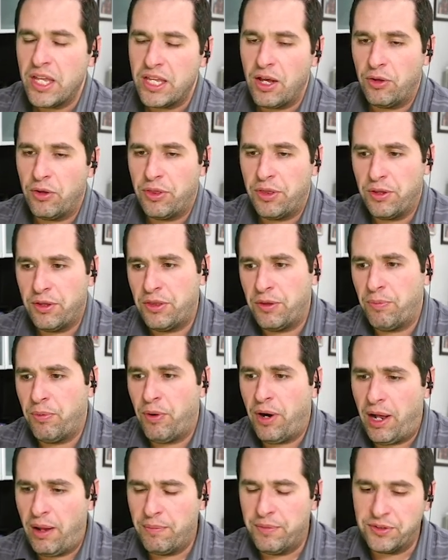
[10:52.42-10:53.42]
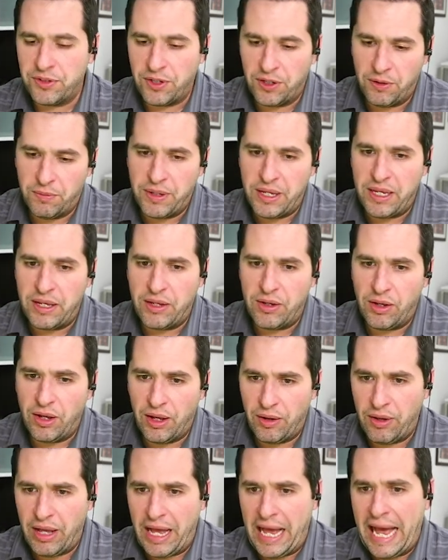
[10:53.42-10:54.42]
You know, the the problem is going to be
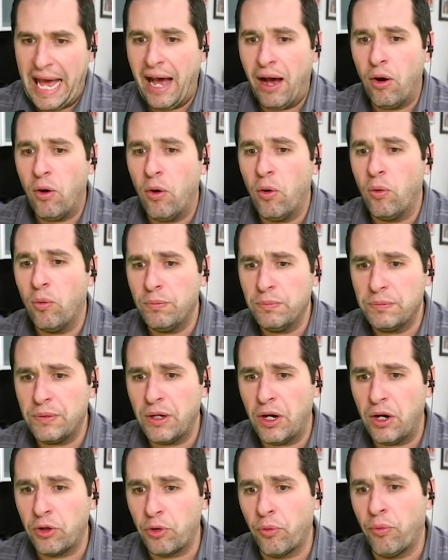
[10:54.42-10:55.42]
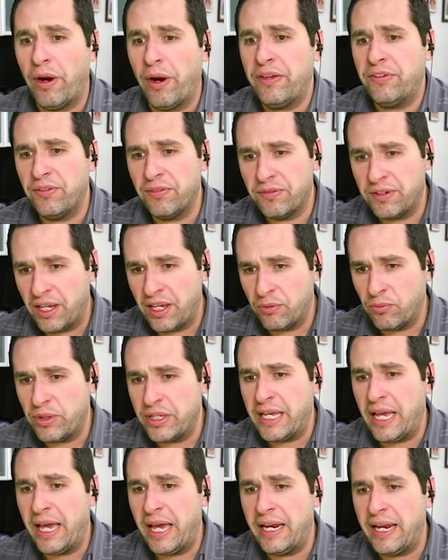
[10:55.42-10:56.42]
uh, how aggressive can
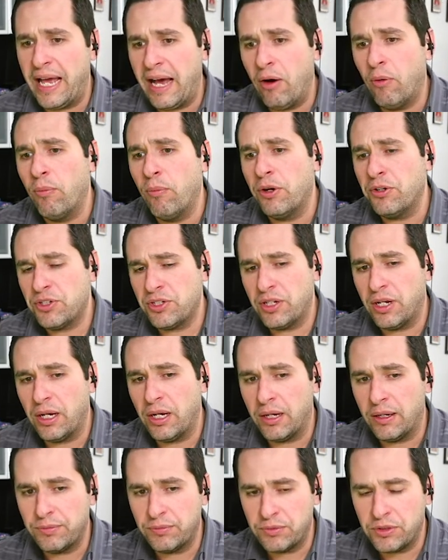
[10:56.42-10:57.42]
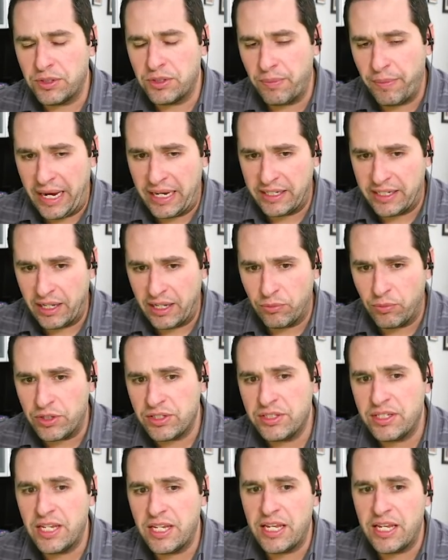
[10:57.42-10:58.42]
we get? How much uh, demand can we
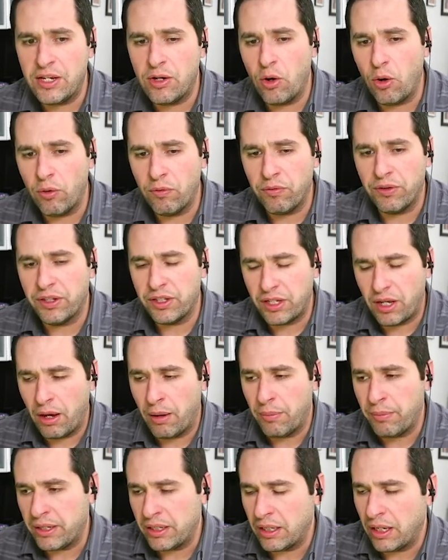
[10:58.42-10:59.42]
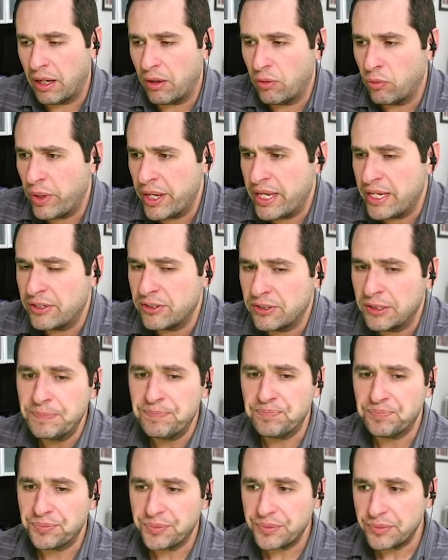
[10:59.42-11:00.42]
see over the coming uh, weeks?
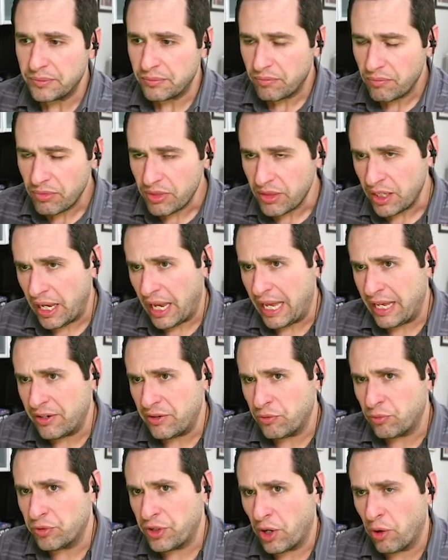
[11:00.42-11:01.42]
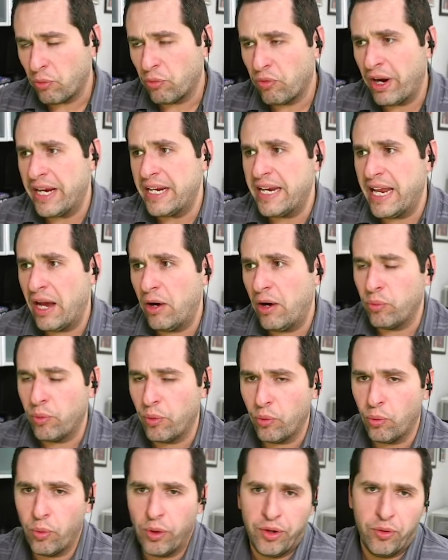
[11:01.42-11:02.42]
And you know, right
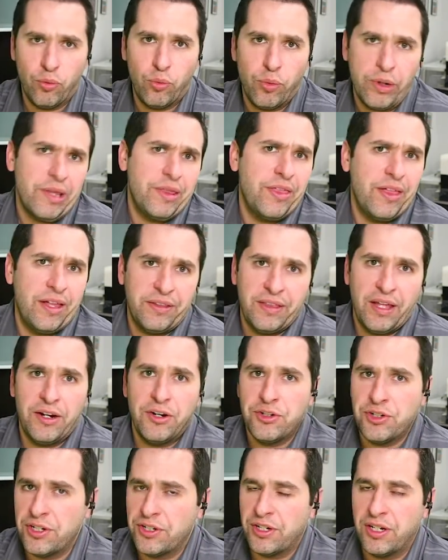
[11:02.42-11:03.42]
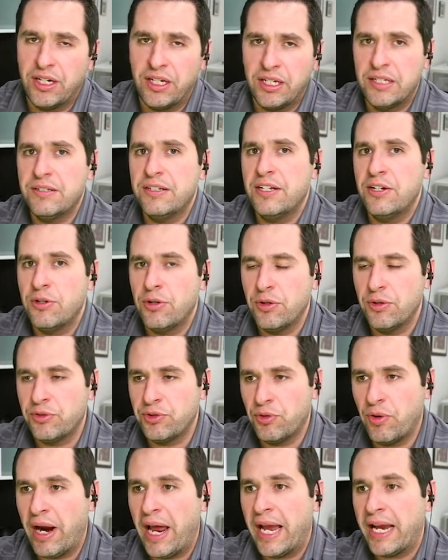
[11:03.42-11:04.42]
we we think that it's just going to continue to
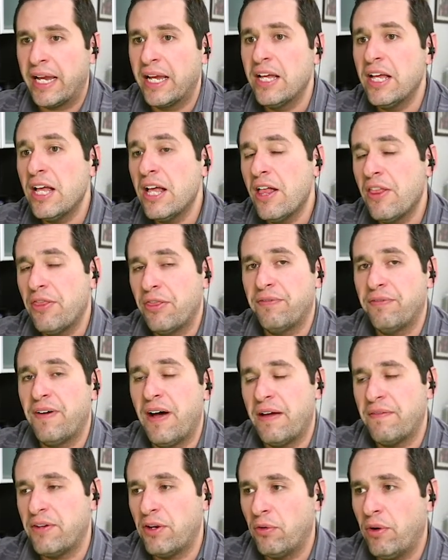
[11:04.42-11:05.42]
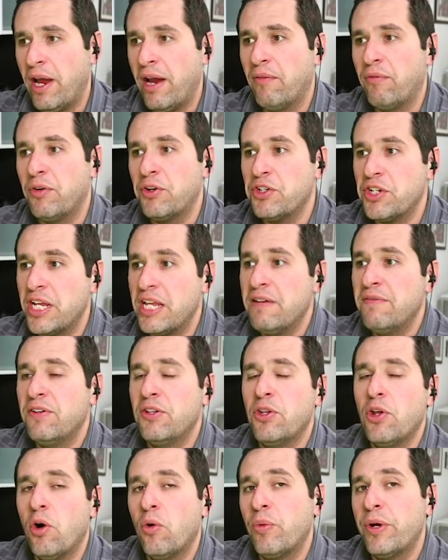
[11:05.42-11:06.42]
track the five year average,
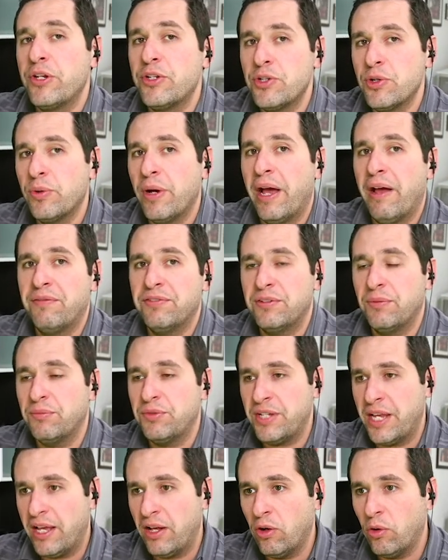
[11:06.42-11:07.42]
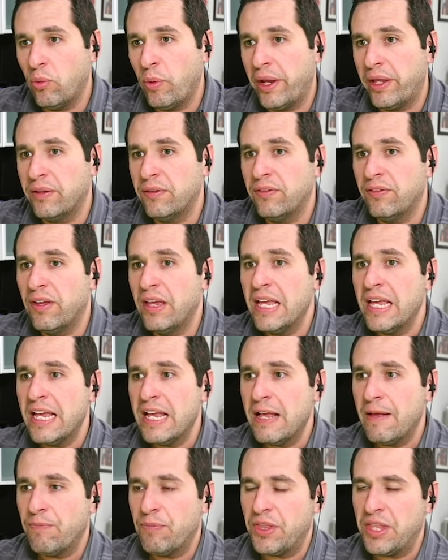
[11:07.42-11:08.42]
even though we do have some tailwinds.
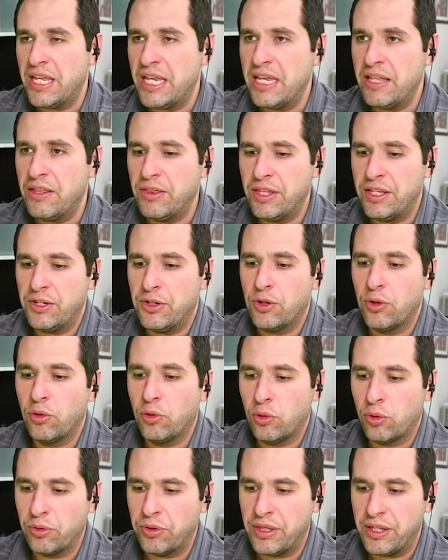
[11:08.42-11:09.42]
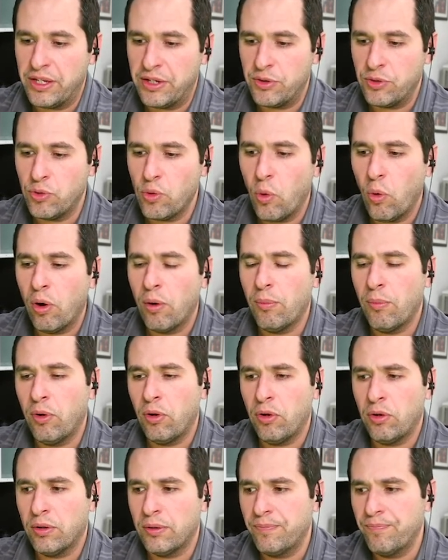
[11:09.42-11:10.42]
The the the
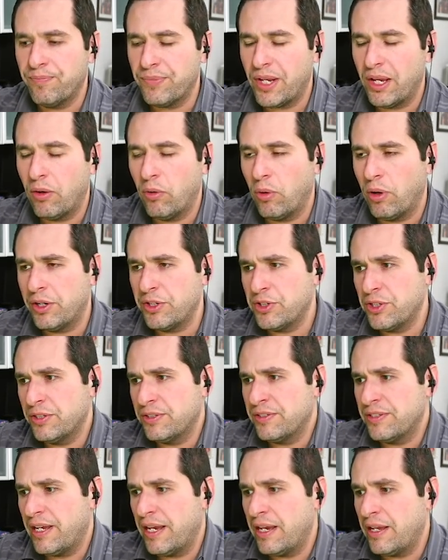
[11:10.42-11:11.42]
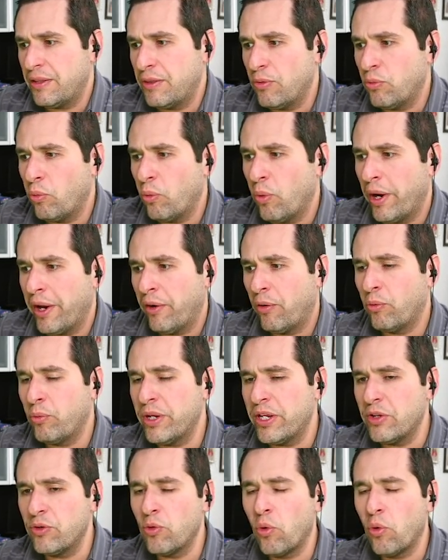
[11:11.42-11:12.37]
normal or I should say, where we